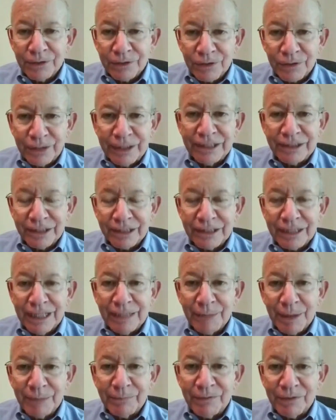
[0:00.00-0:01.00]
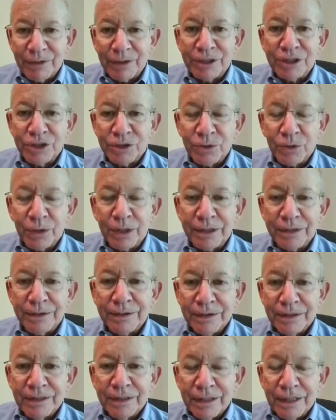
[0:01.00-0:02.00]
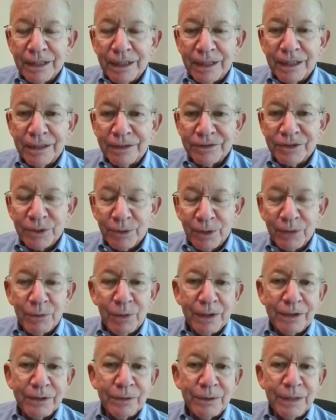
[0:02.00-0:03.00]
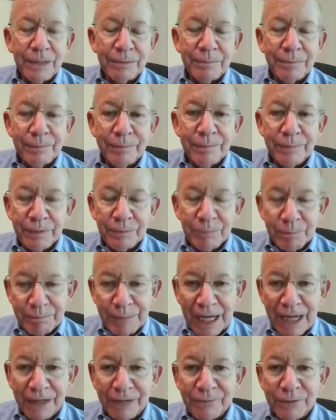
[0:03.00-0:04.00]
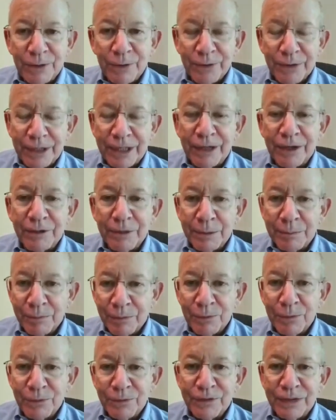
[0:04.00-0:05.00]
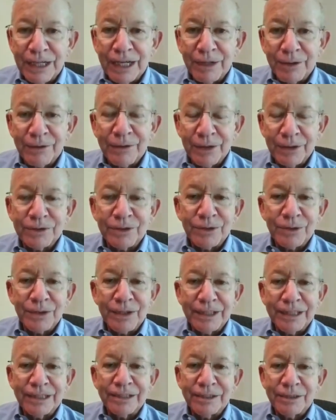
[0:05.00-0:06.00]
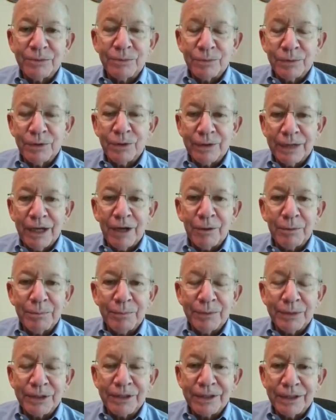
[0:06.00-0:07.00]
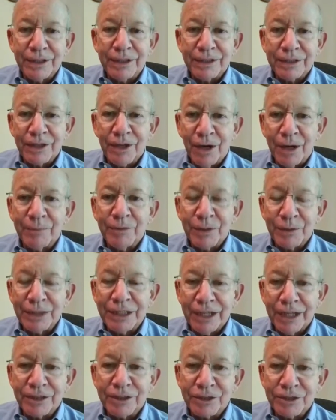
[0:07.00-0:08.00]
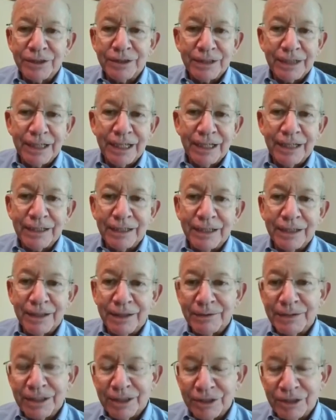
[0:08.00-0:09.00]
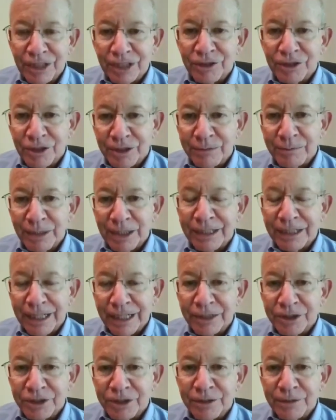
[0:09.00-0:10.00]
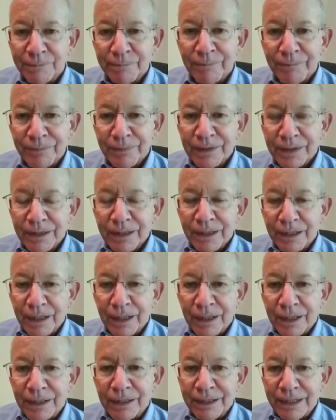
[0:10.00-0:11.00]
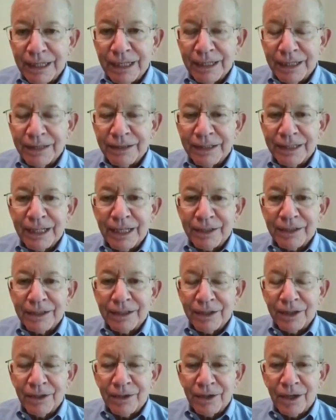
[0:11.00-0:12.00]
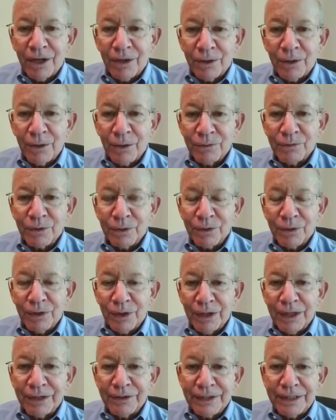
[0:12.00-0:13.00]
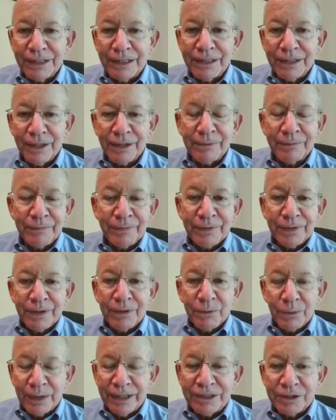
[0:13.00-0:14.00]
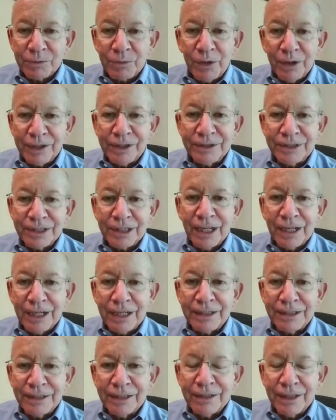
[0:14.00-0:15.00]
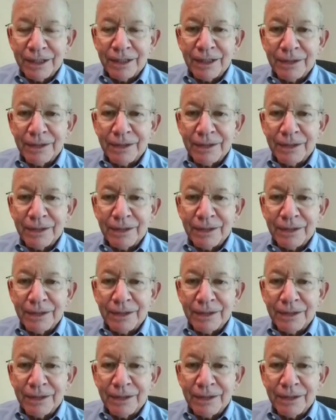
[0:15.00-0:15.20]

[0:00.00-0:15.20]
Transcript: transit came up very short. So I want to backfill there, improve there. Those are things that will help with carbon reduction and congestion mitigation. And then over on the wastewater side,